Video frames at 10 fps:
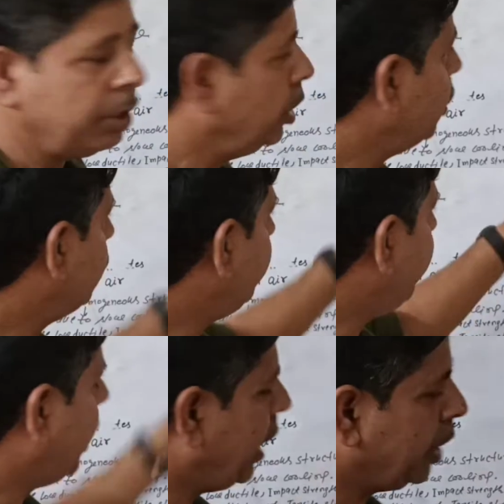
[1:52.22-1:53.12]
The
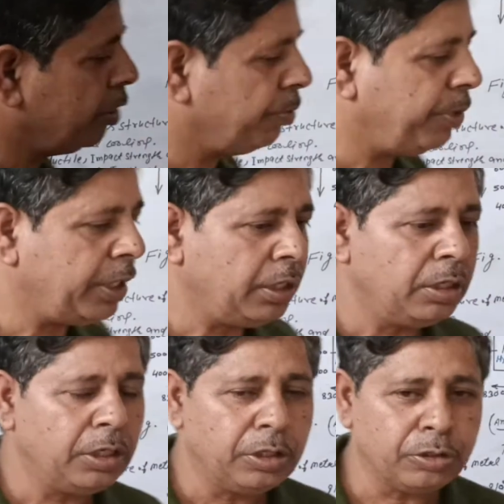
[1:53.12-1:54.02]
ferrite is a very
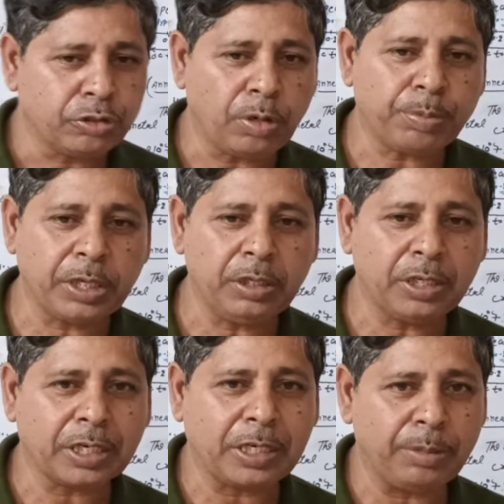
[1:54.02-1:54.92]
soft and
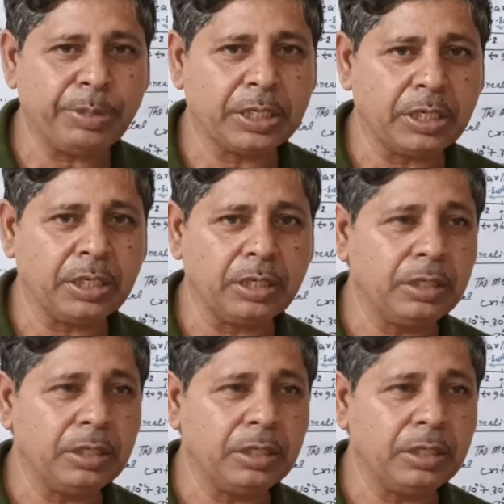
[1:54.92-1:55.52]
ductile material.